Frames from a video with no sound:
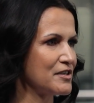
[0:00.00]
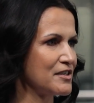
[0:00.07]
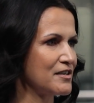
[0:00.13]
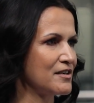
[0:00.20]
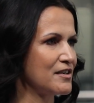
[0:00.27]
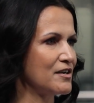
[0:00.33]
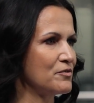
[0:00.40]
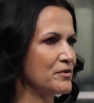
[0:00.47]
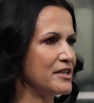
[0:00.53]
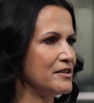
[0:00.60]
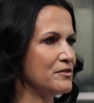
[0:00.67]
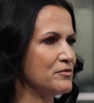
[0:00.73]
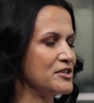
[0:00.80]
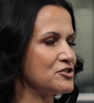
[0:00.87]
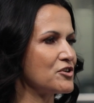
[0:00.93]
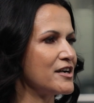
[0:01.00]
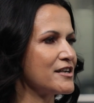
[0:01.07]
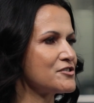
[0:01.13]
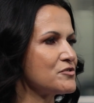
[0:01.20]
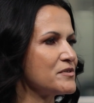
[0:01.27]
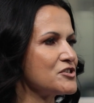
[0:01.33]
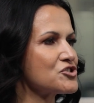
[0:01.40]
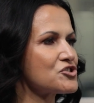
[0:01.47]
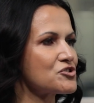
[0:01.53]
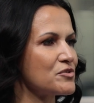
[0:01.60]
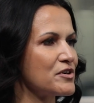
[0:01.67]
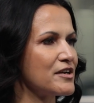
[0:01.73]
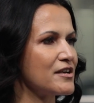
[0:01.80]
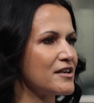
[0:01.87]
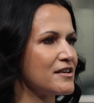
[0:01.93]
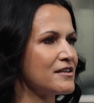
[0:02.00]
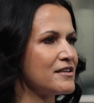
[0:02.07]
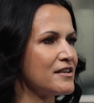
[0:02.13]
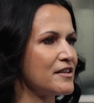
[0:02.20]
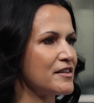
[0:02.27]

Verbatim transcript: Mm. We we're trying to ensure